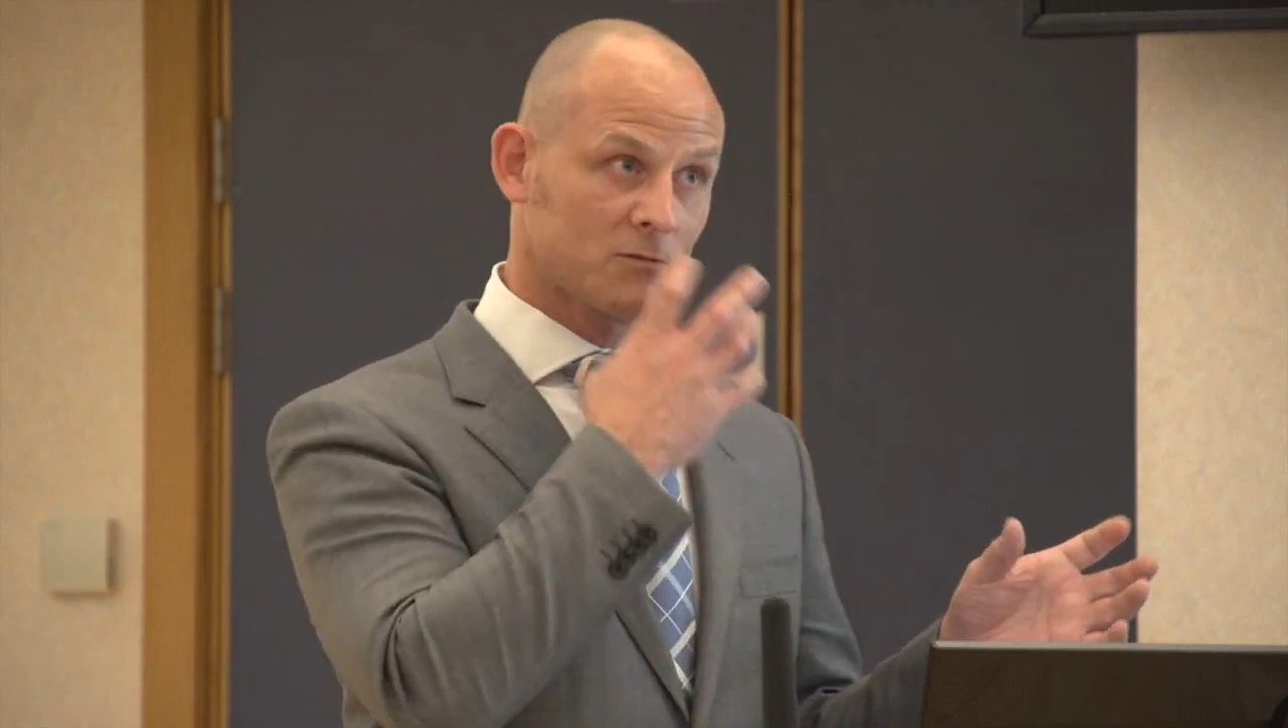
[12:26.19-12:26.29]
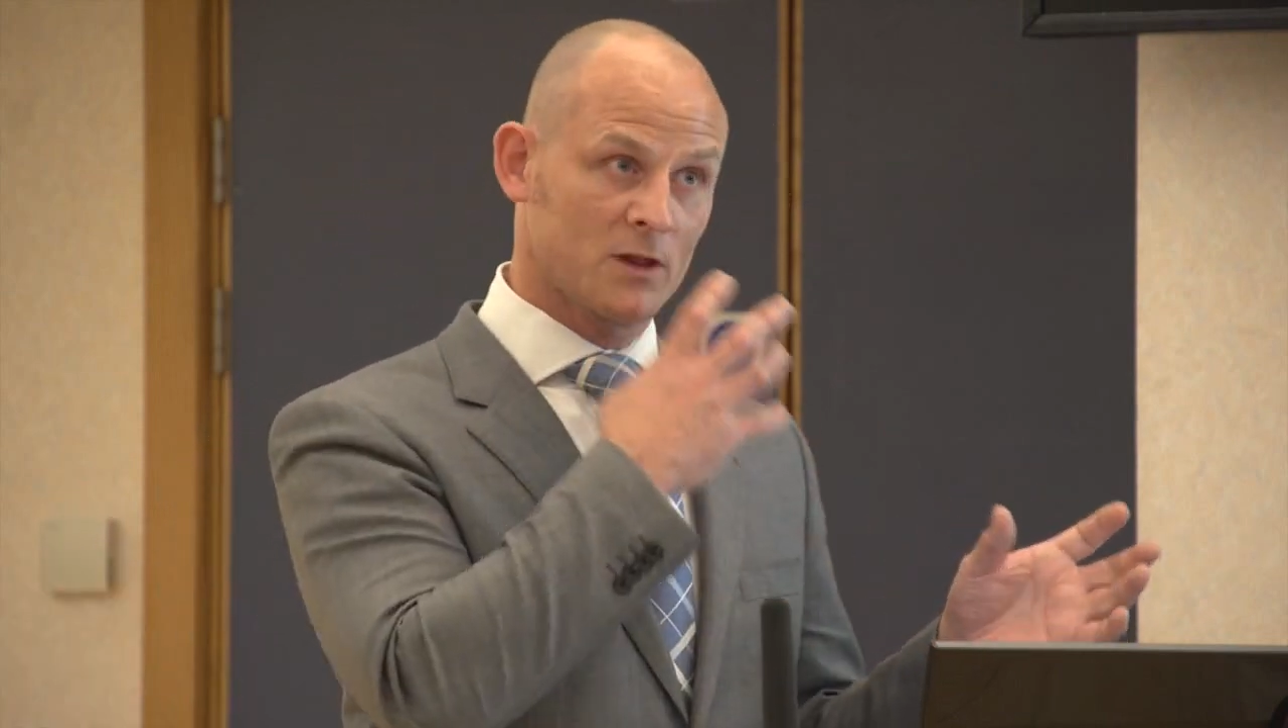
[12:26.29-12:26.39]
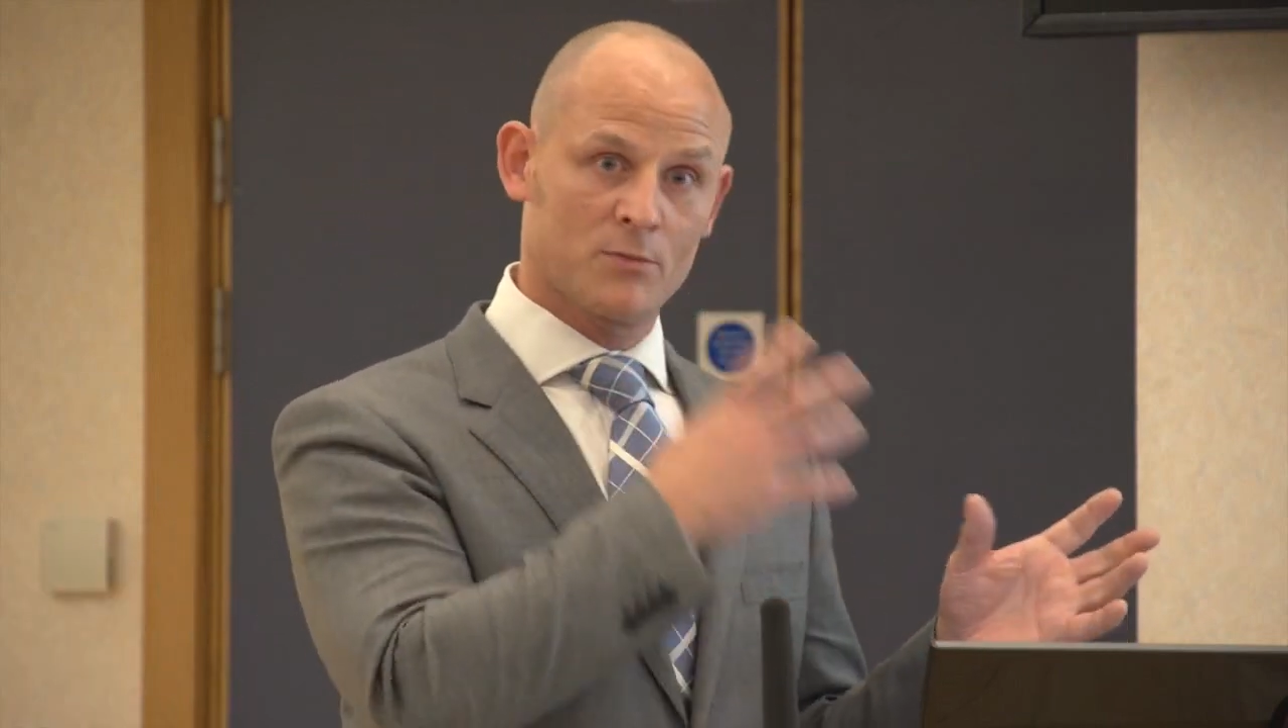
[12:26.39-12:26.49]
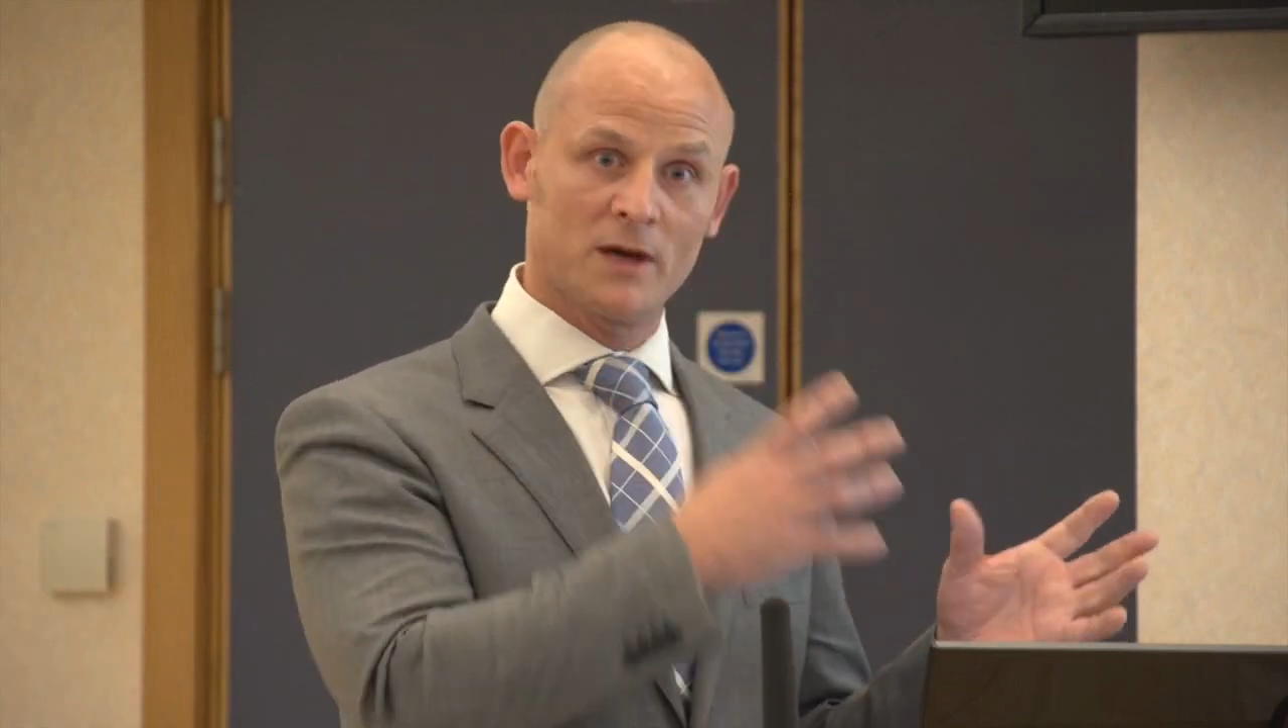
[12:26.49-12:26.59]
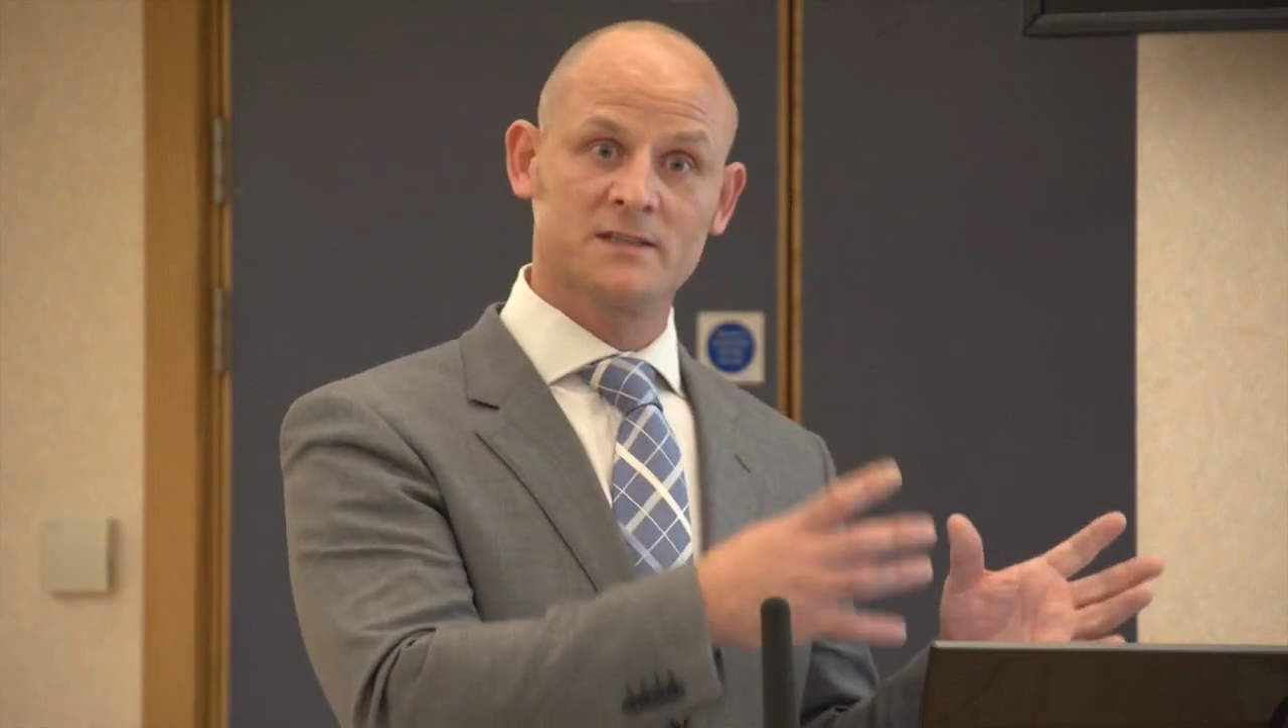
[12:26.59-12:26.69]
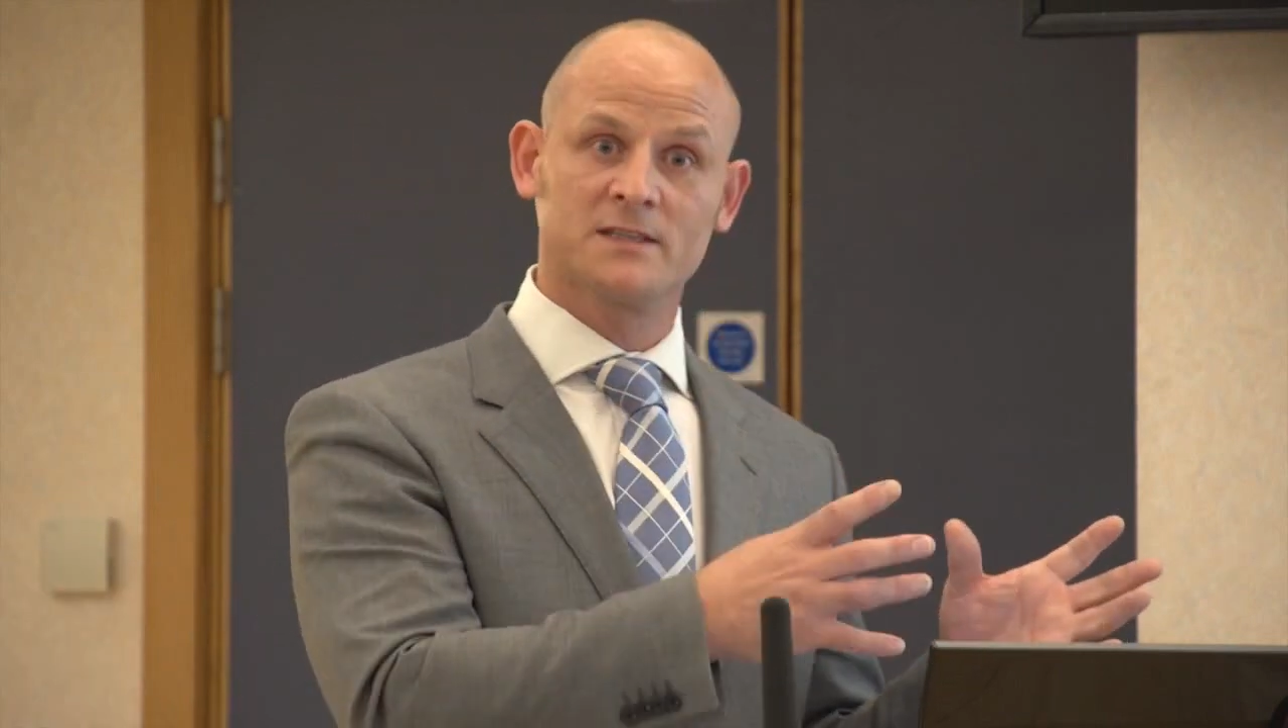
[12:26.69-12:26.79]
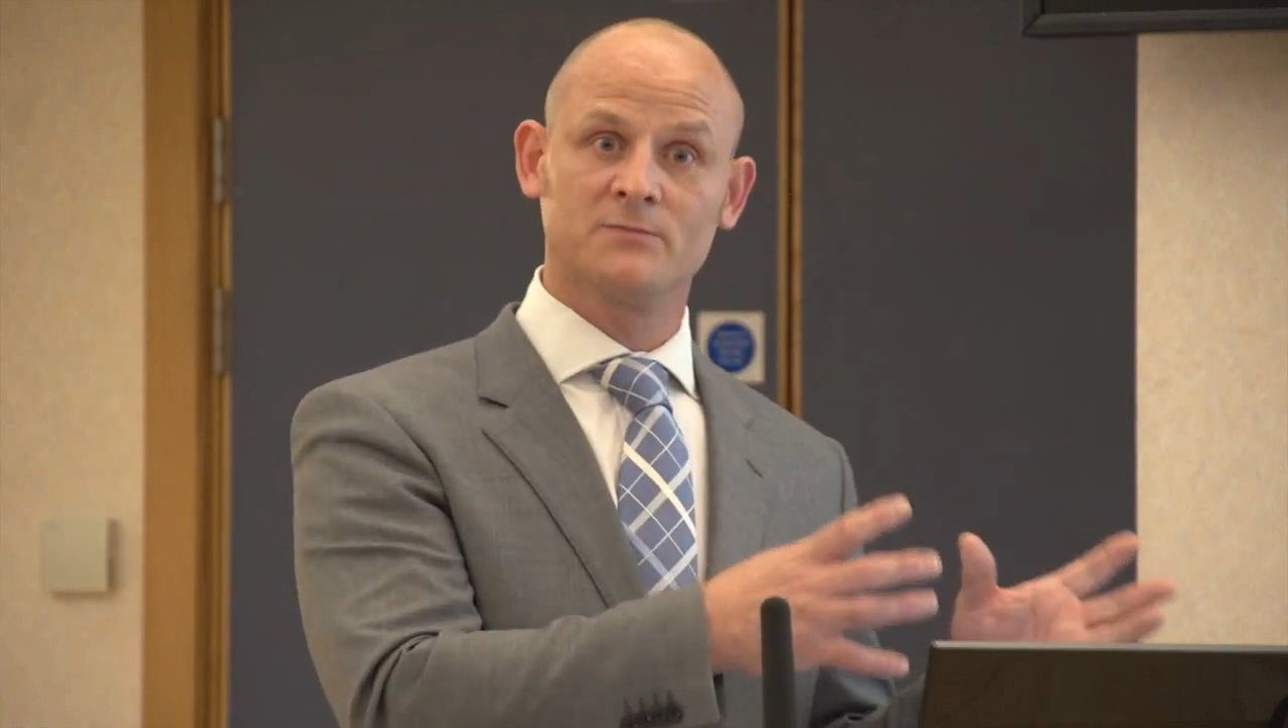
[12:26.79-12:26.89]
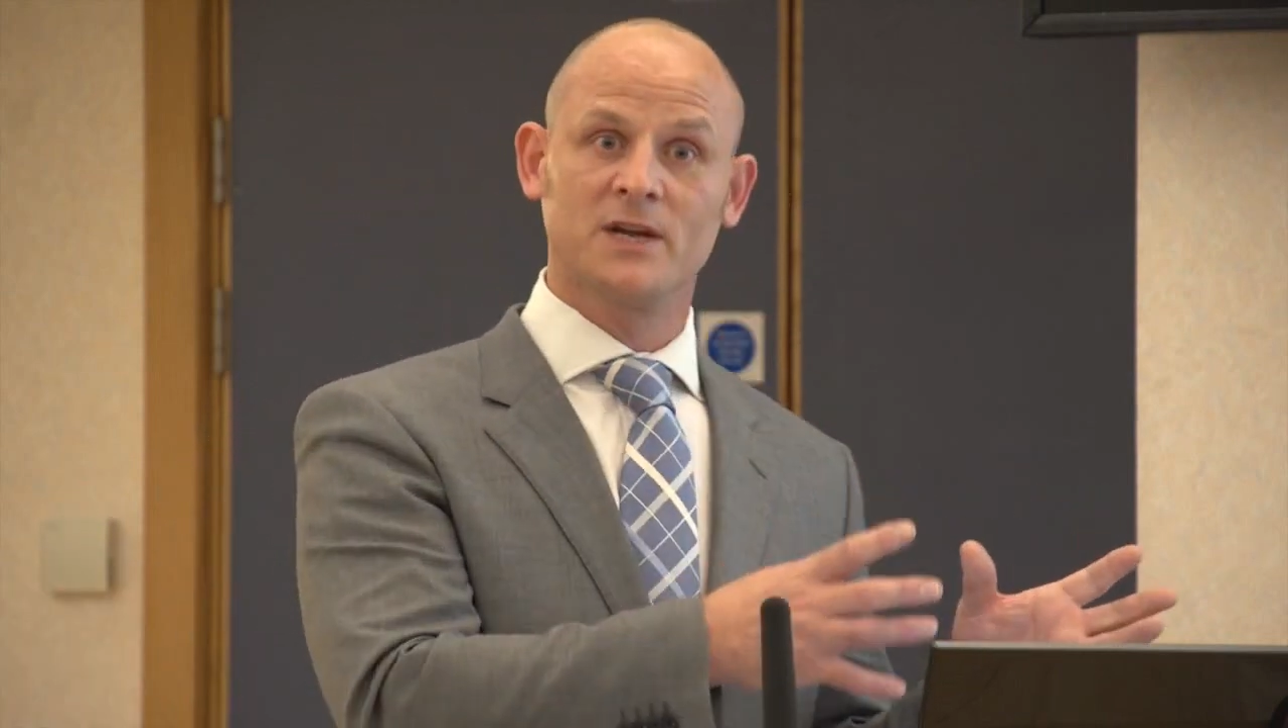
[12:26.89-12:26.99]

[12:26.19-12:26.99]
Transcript: with a brainstem